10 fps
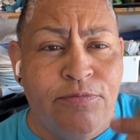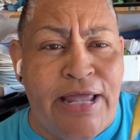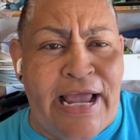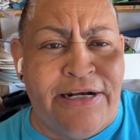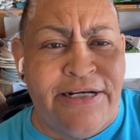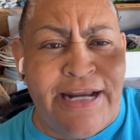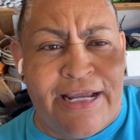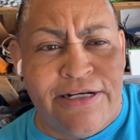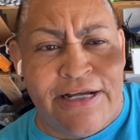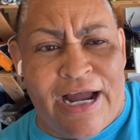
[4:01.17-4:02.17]
handy
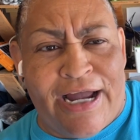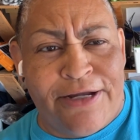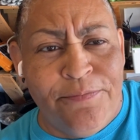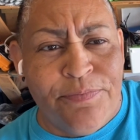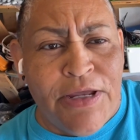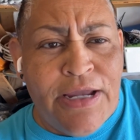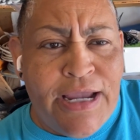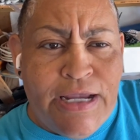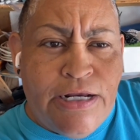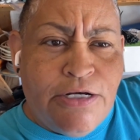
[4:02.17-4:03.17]
dandy guy,
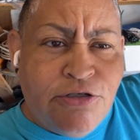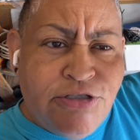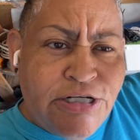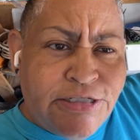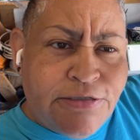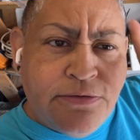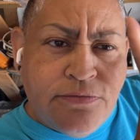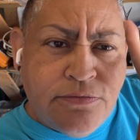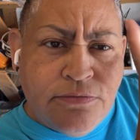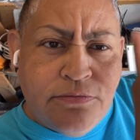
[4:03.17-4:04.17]
and you just
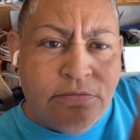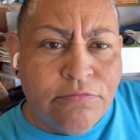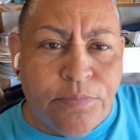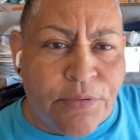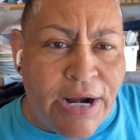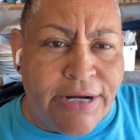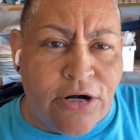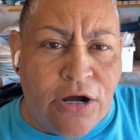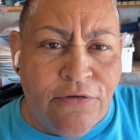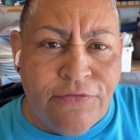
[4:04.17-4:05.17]
pry it
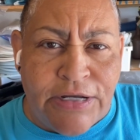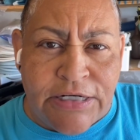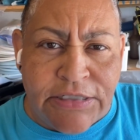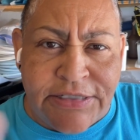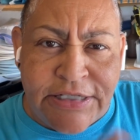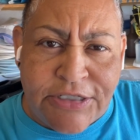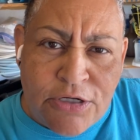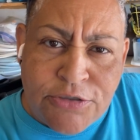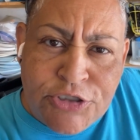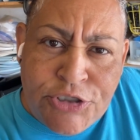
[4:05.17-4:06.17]
off, and it sits
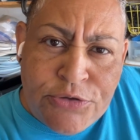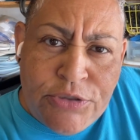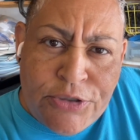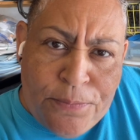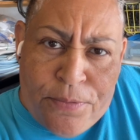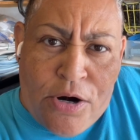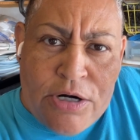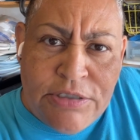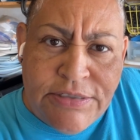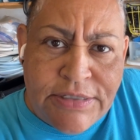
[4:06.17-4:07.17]
on two little
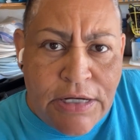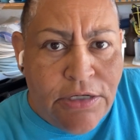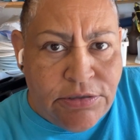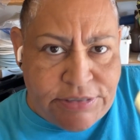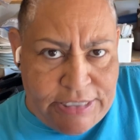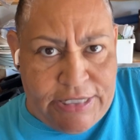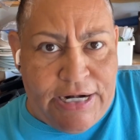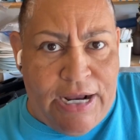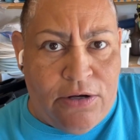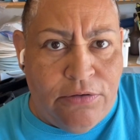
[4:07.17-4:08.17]
prongs. Take it
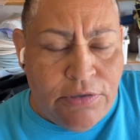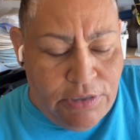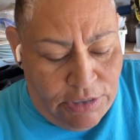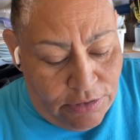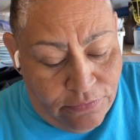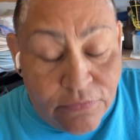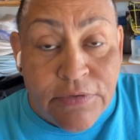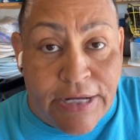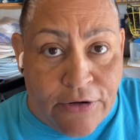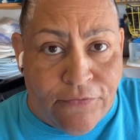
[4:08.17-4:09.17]
out
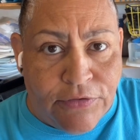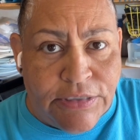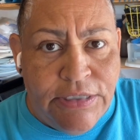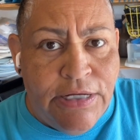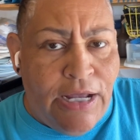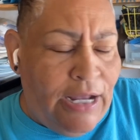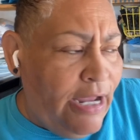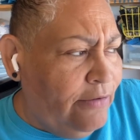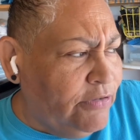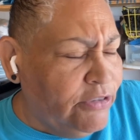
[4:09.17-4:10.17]
carefully. I
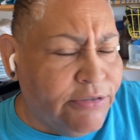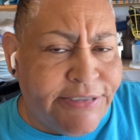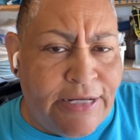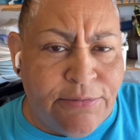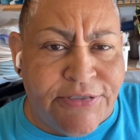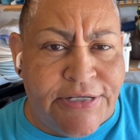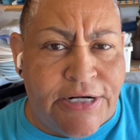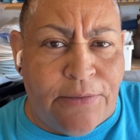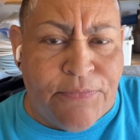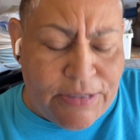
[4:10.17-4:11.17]
have a little table set
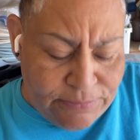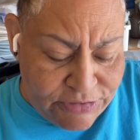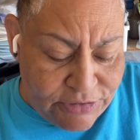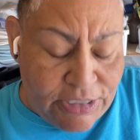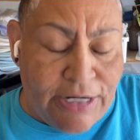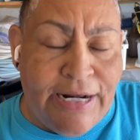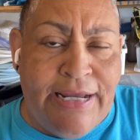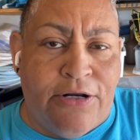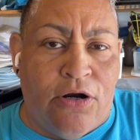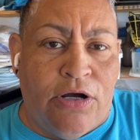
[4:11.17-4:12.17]
up that I'm just going to lay
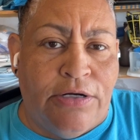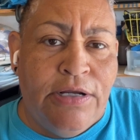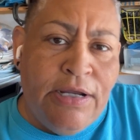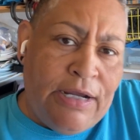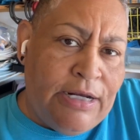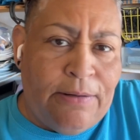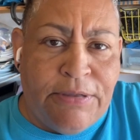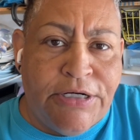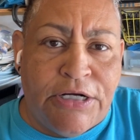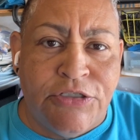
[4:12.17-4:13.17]
it on, and I'm
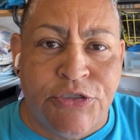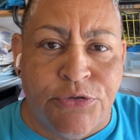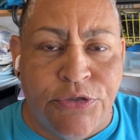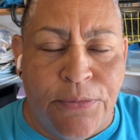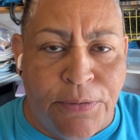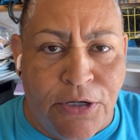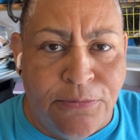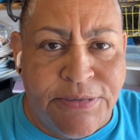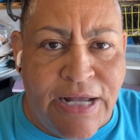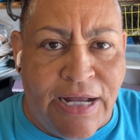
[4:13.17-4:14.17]
going to unscrew the
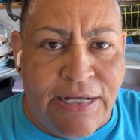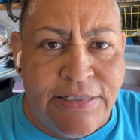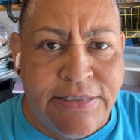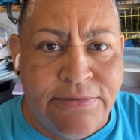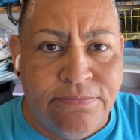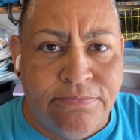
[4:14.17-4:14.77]
bulbs, guys.